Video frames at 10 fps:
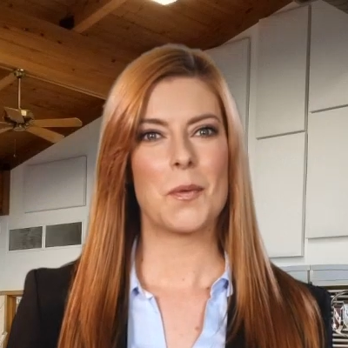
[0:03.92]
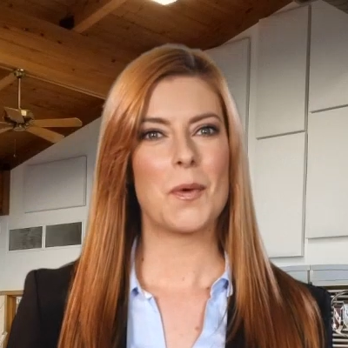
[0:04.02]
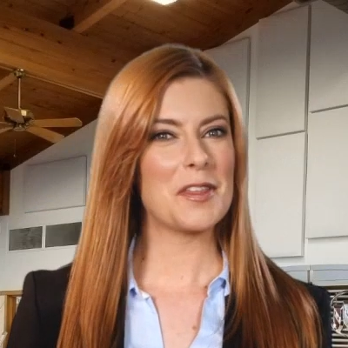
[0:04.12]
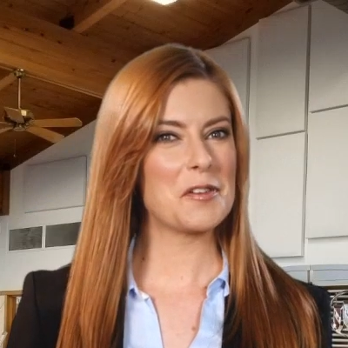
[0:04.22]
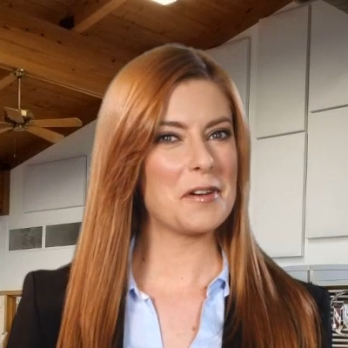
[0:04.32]

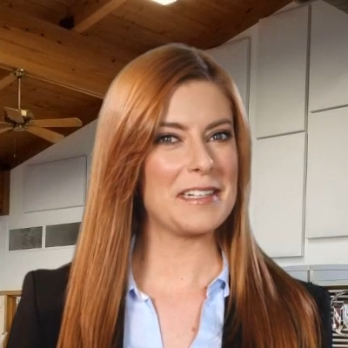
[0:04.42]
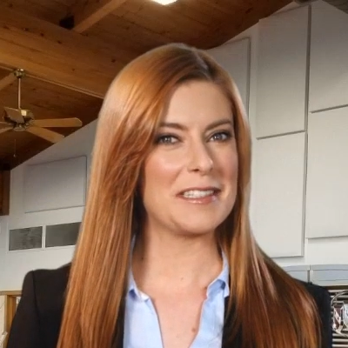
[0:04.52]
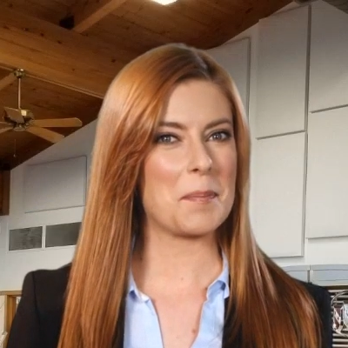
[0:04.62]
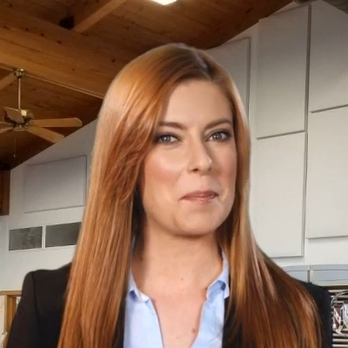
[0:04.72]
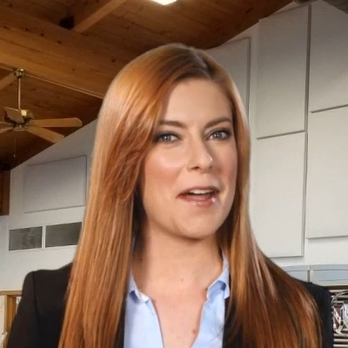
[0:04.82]
We're
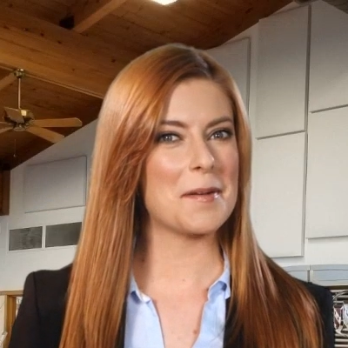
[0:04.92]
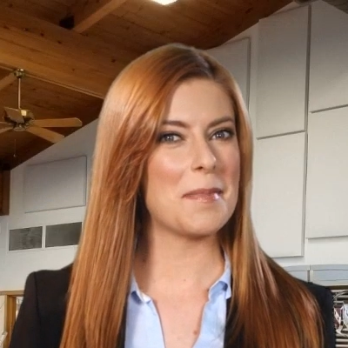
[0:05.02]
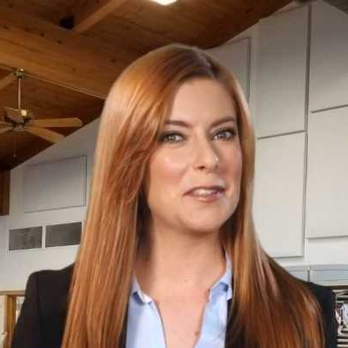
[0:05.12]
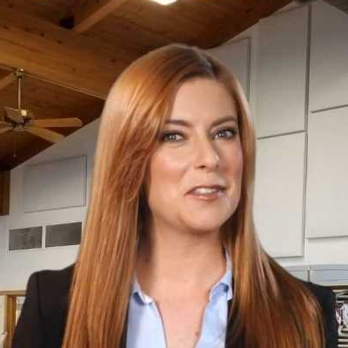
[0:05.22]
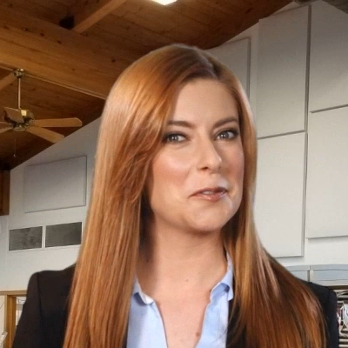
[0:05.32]
thrilled by our
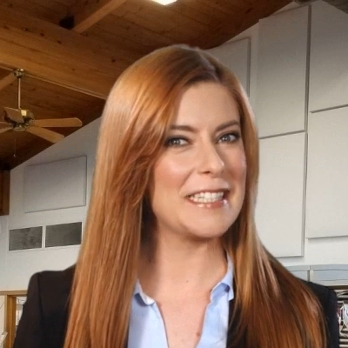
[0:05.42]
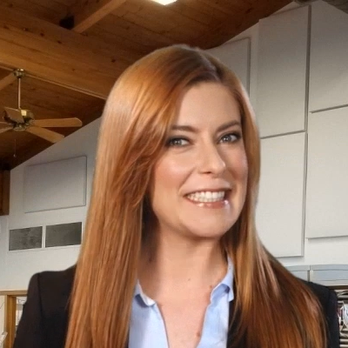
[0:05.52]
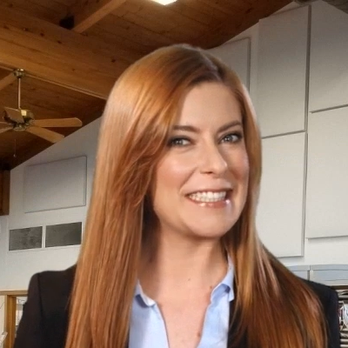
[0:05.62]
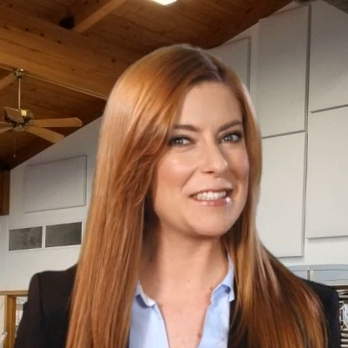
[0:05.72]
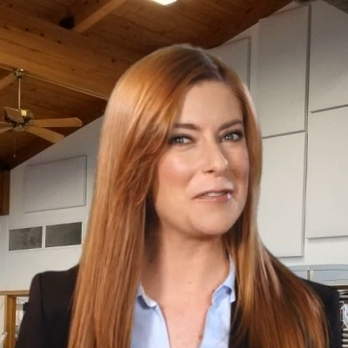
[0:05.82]
most
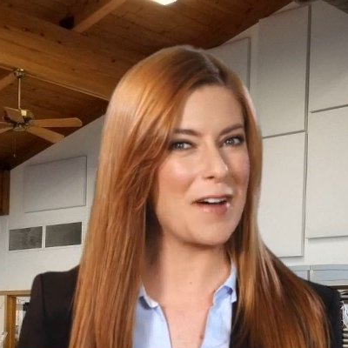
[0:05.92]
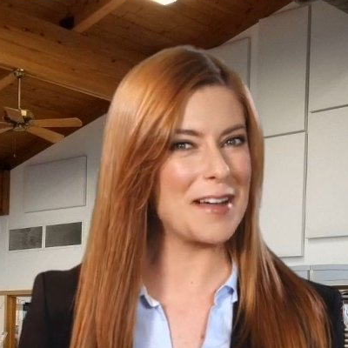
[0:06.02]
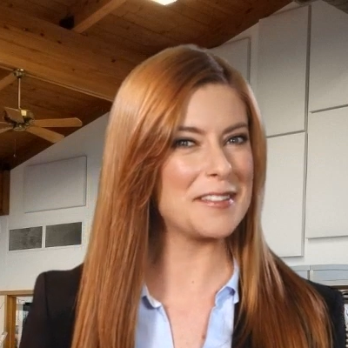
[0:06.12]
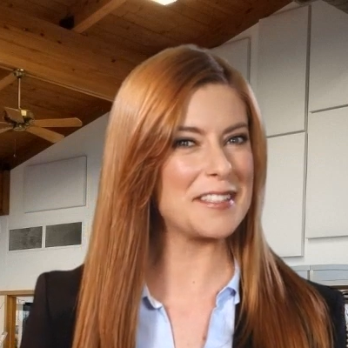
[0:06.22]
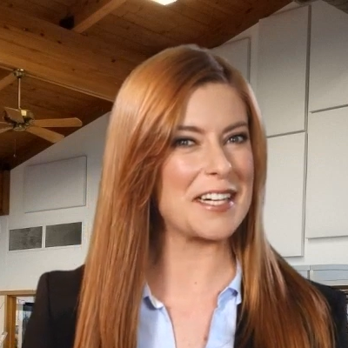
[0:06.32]
recent
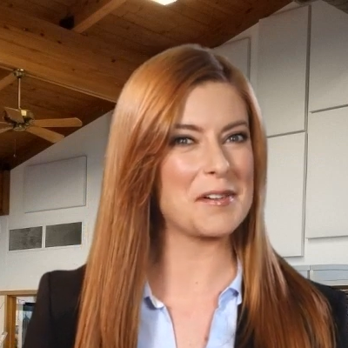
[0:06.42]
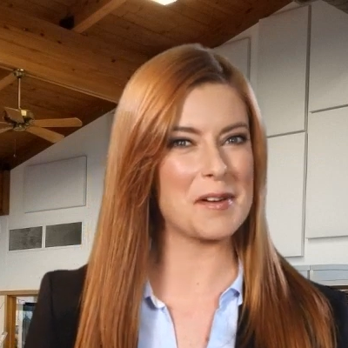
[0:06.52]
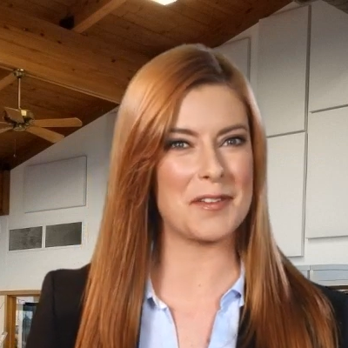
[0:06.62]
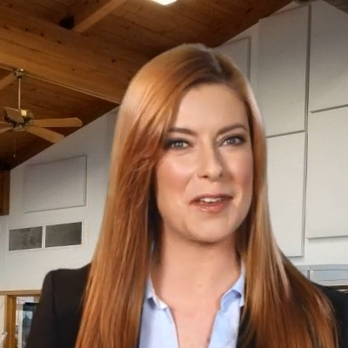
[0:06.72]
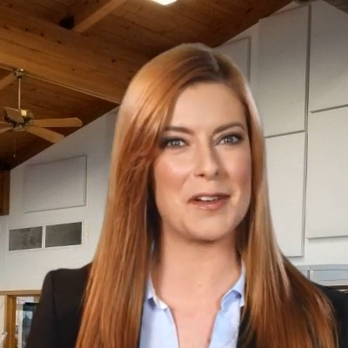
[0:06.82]
5-star
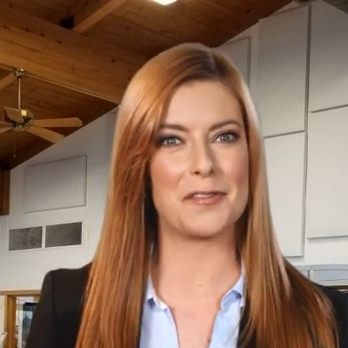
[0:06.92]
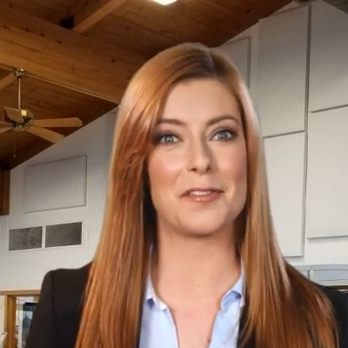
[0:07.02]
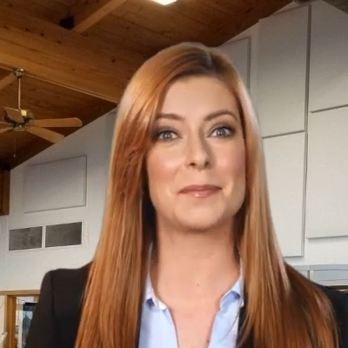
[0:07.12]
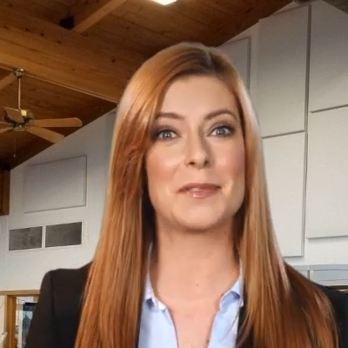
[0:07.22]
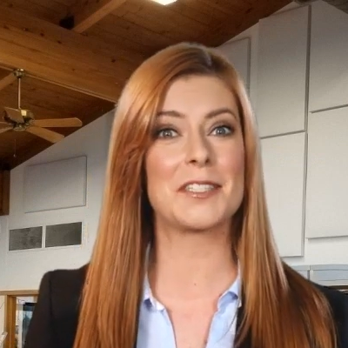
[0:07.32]
review
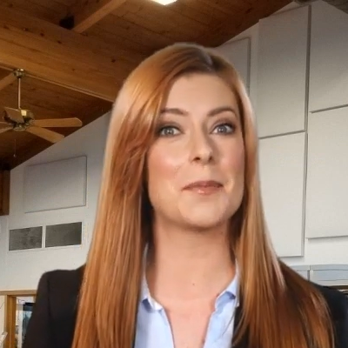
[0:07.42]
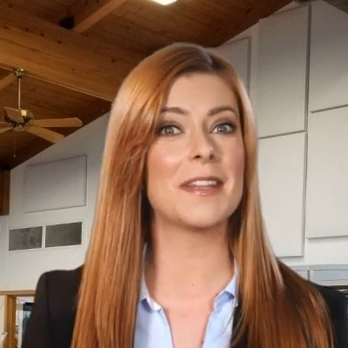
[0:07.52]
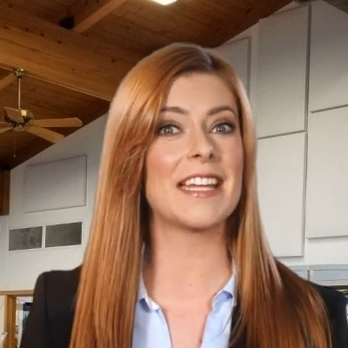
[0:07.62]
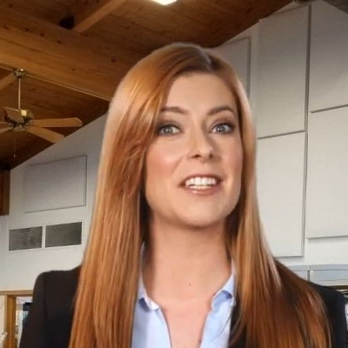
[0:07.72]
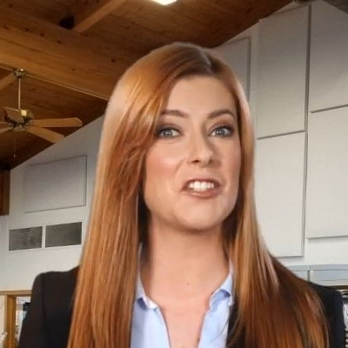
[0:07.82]
from
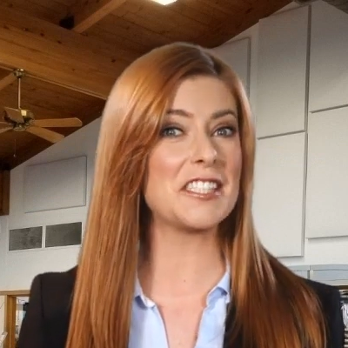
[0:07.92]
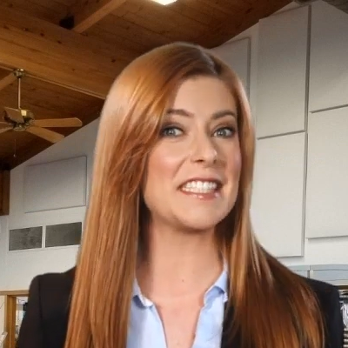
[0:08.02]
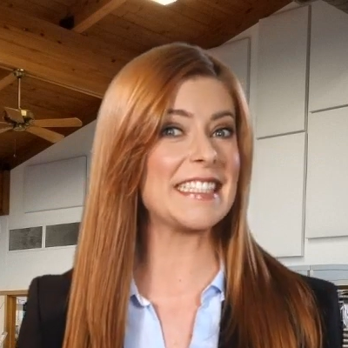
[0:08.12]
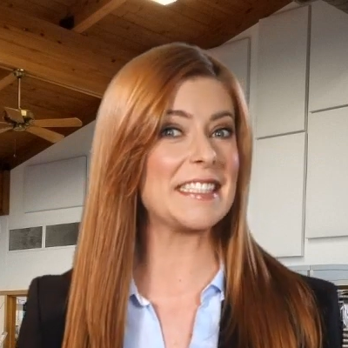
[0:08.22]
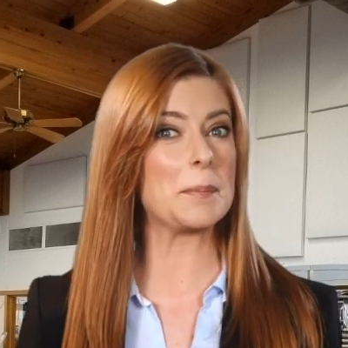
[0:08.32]
someone that
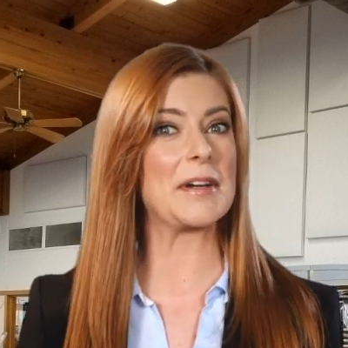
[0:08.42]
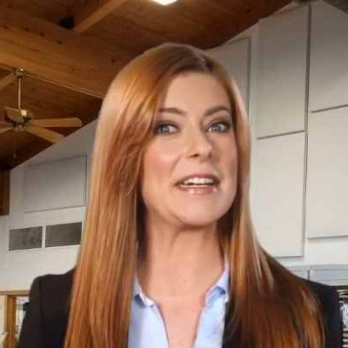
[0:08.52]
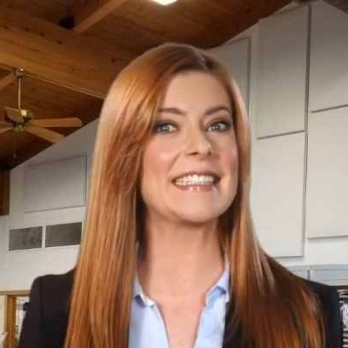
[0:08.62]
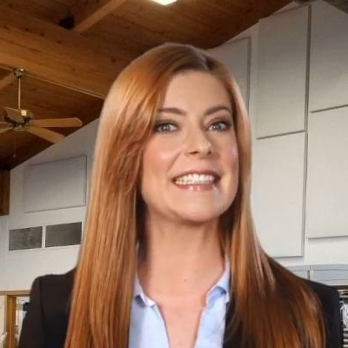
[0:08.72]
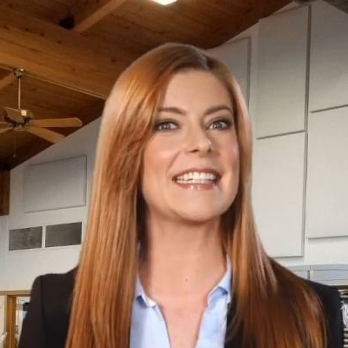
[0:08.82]
just
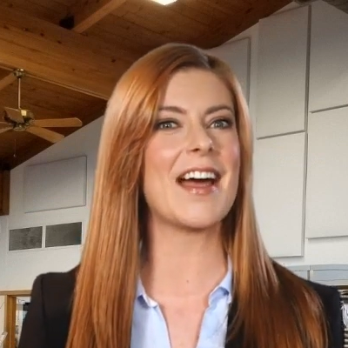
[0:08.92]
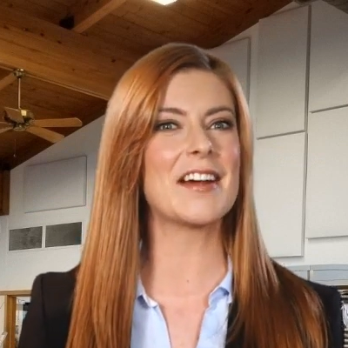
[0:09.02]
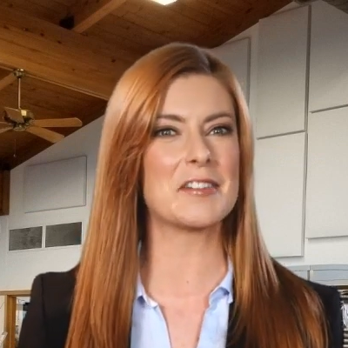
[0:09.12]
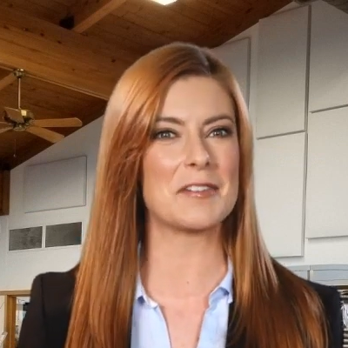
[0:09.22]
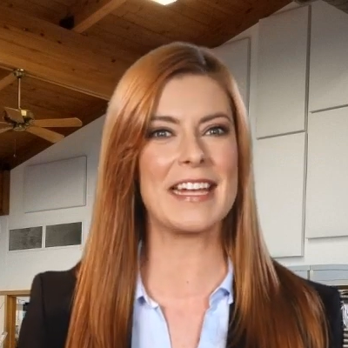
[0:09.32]
experienced
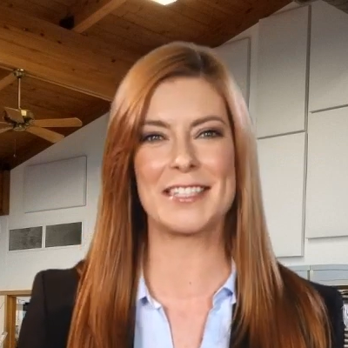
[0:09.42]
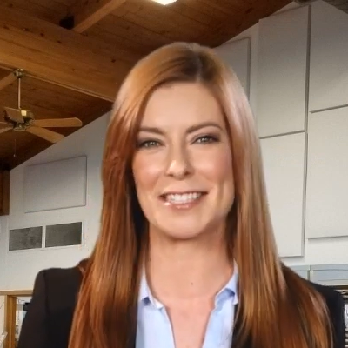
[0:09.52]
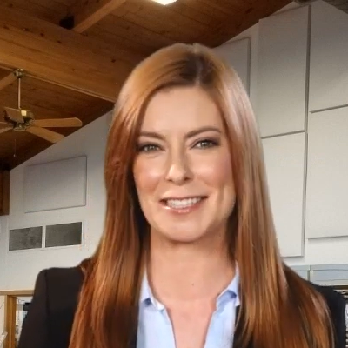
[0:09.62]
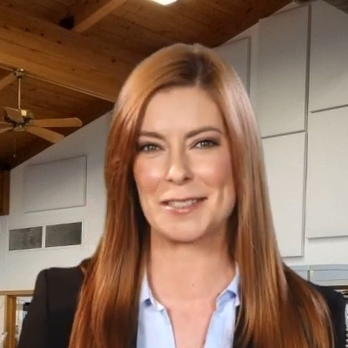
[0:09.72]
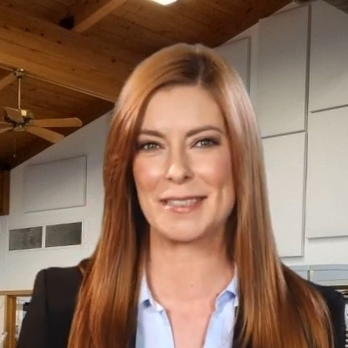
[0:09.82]
our great
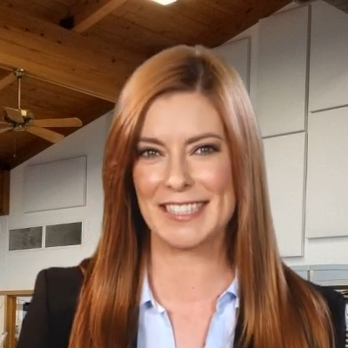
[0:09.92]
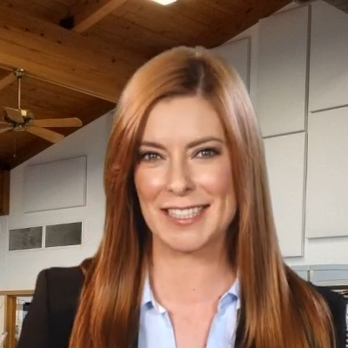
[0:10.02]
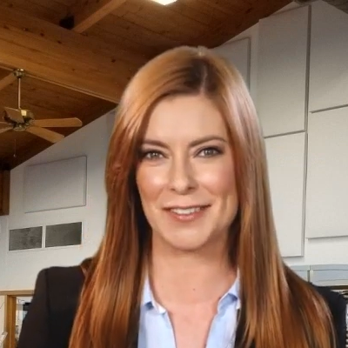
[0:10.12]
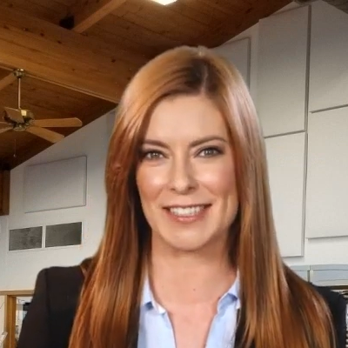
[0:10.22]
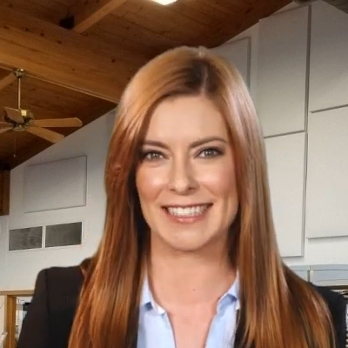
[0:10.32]
customer
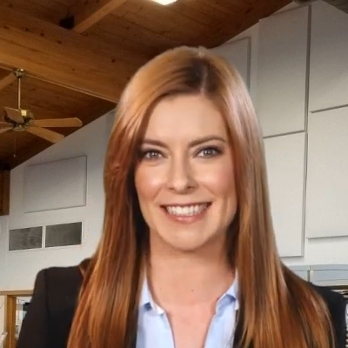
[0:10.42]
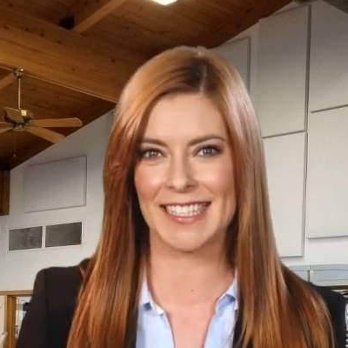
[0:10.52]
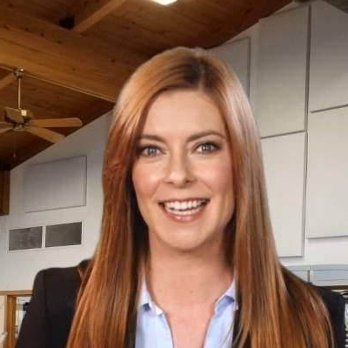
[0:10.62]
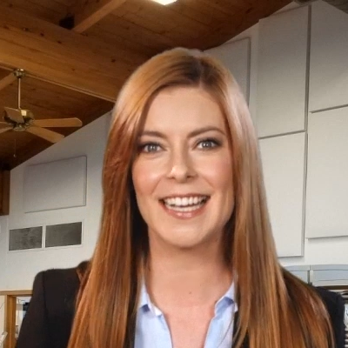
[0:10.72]
service.